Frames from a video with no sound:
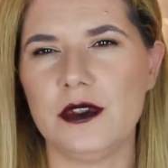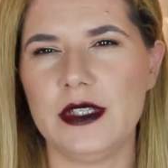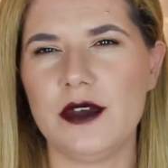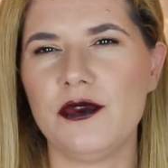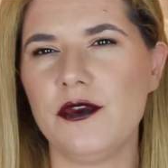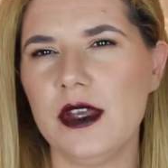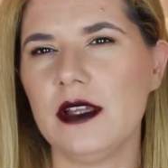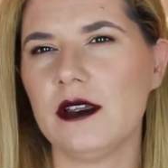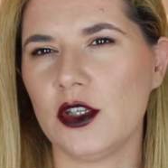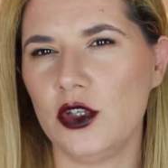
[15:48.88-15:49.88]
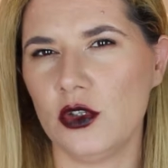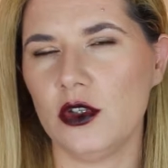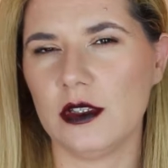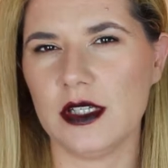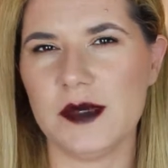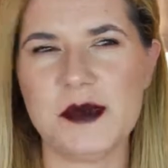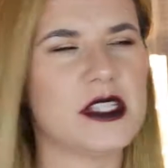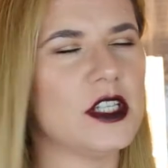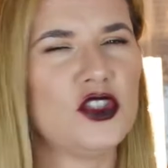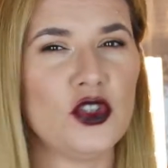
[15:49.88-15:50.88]
They feel good on the
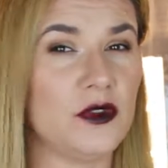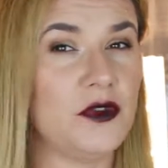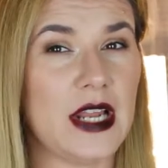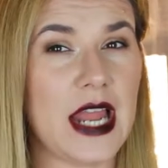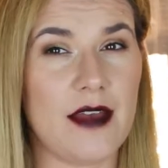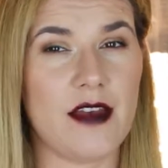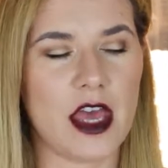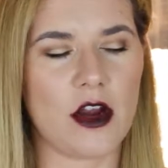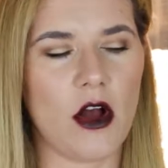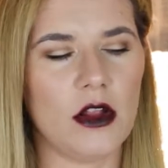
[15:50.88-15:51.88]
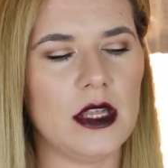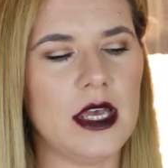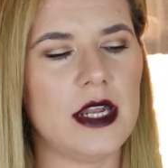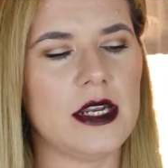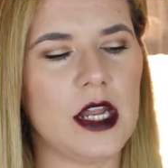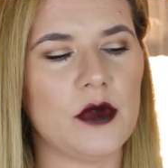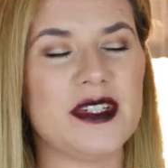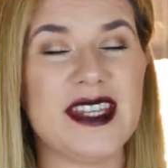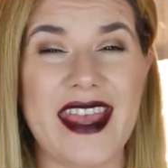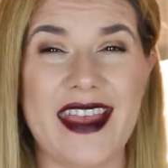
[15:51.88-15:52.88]
lips, don't feel heavy at all. Now
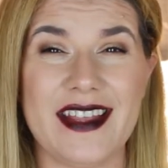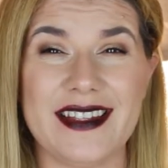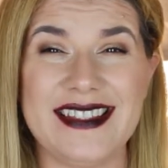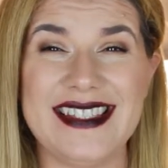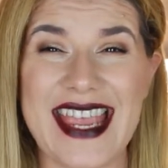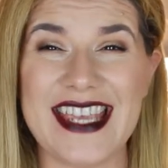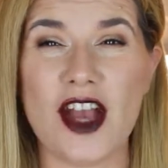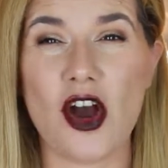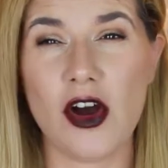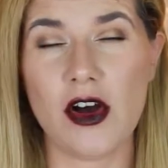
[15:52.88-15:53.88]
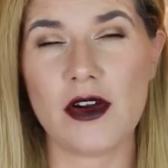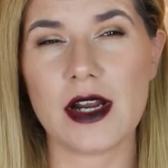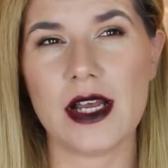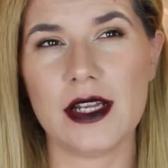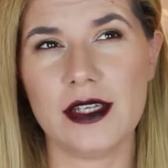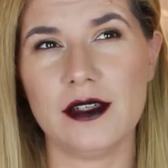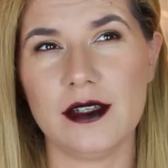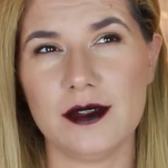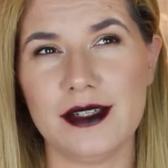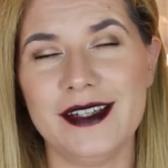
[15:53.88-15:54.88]
they, they are a
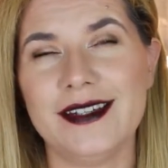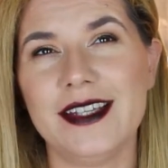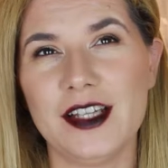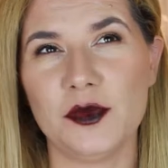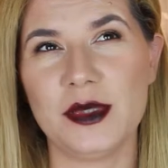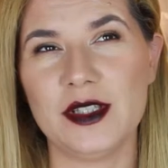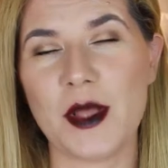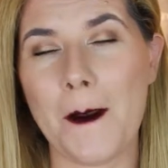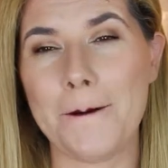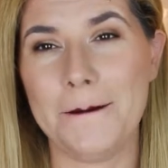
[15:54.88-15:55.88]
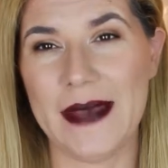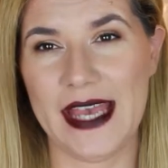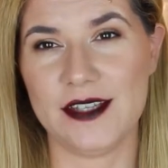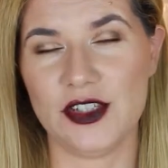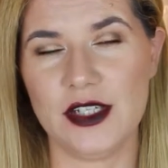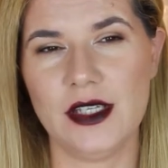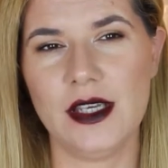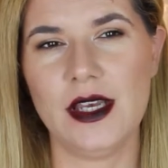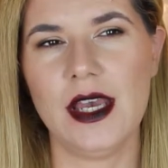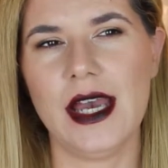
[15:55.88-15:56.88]
little, little bit
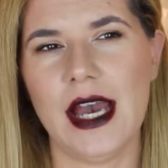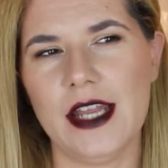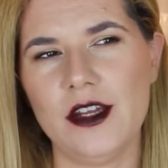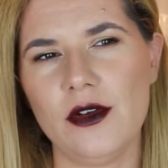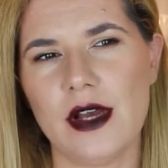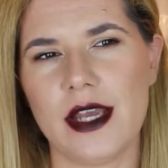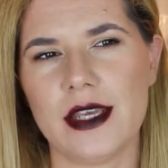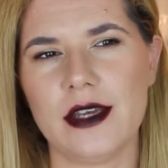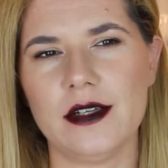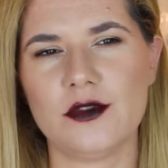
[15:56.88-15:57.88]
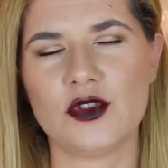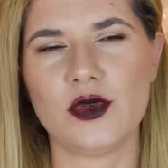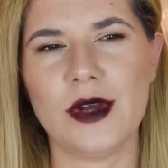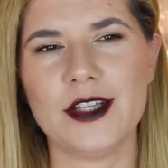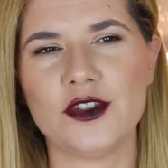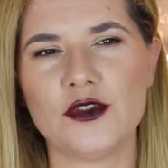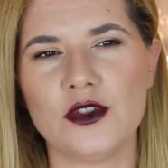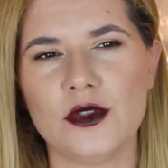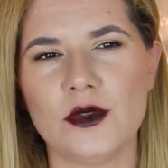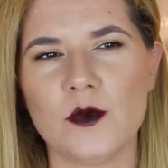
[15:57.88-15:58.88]
patchy. I don't know, I kind of tried
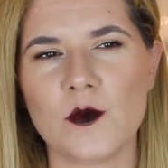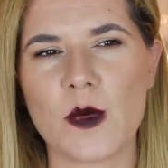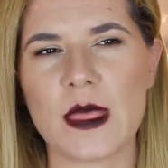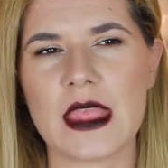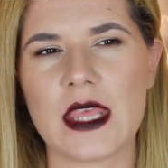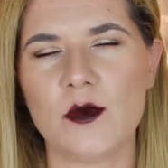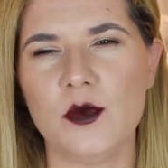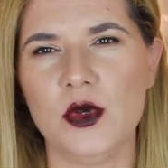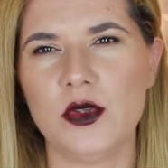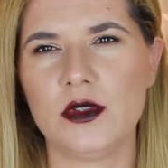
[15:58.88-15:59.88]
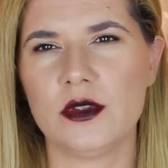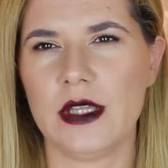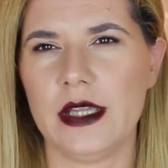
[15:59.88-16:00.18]
to put